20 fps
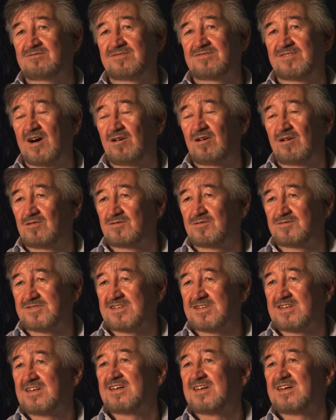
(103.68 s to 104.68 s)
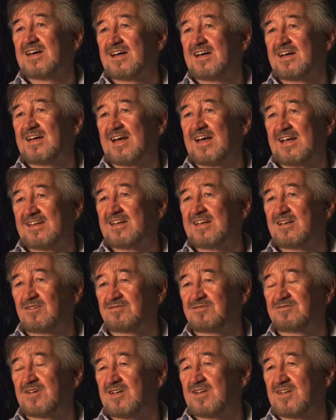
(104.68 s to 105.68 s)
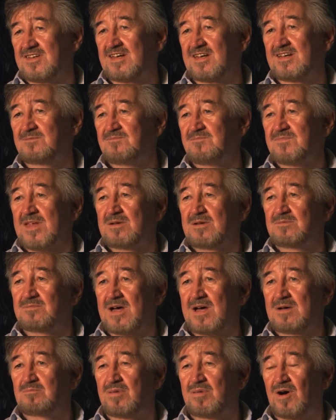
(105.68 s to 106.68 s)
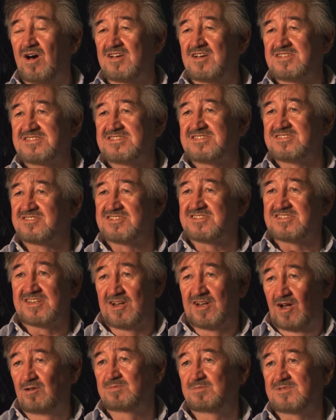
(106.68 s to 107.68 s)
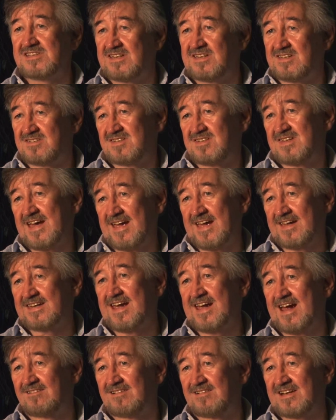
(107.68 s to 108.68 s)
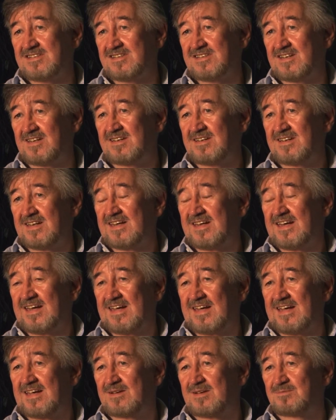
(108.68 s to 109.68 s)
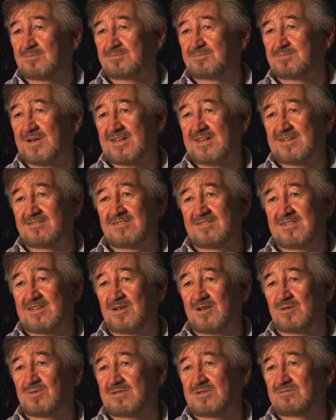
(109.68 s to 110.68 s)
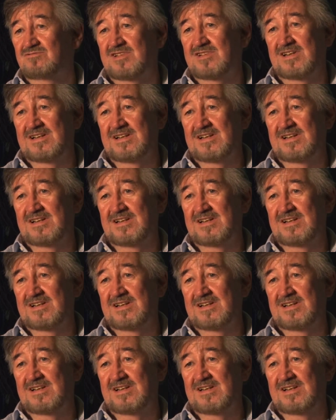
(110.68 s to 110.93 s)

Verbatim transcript: evolved uh, a little further. My boss sculpted that character, um, but no one